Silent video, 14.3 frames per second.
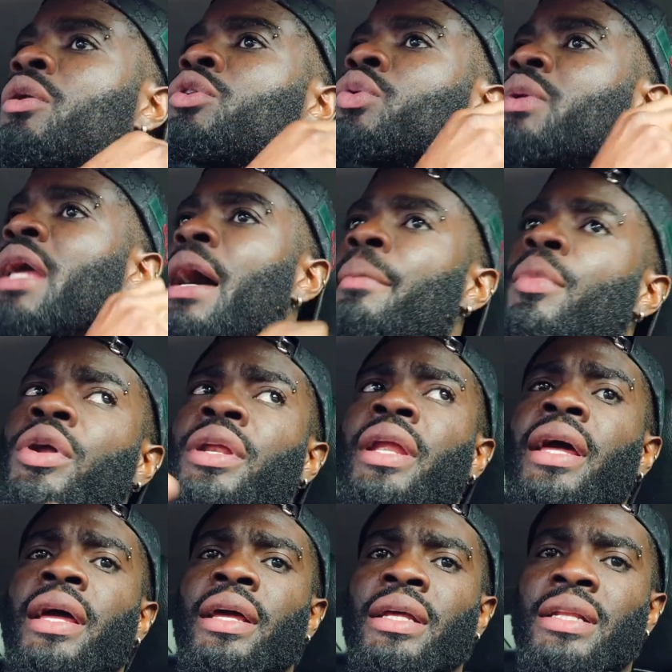now, today on
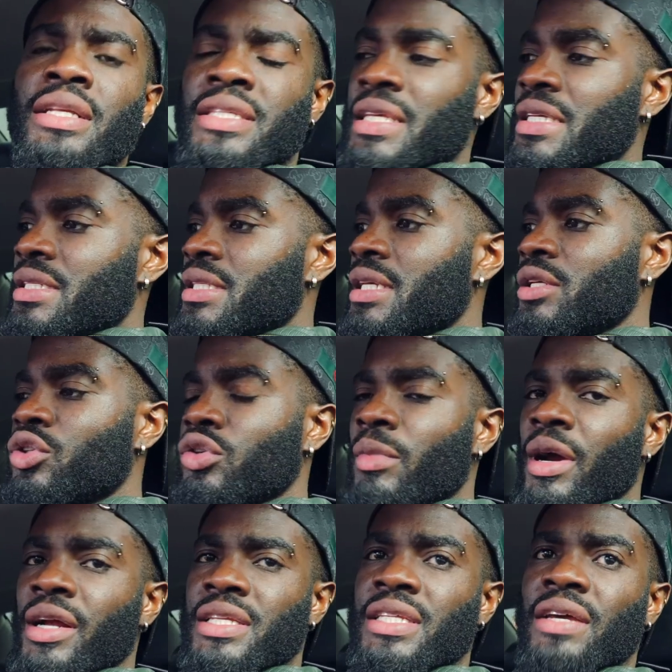Monday the 16th,
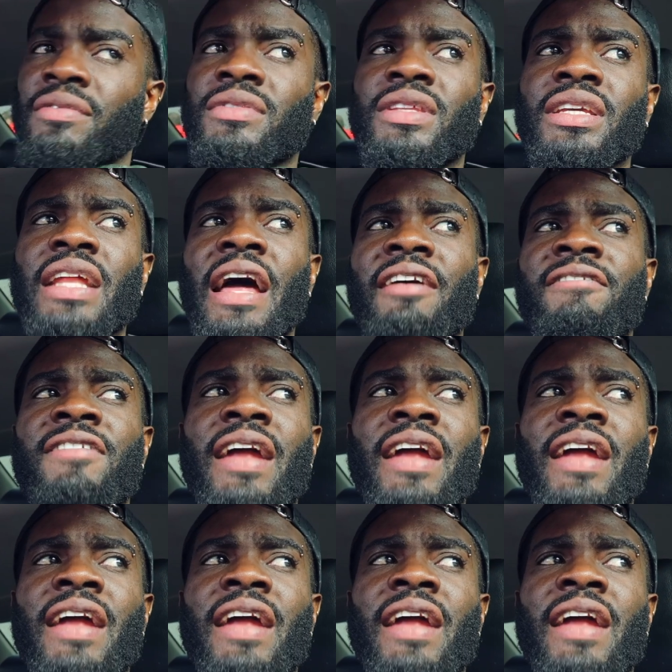tomorrow the 17th I'm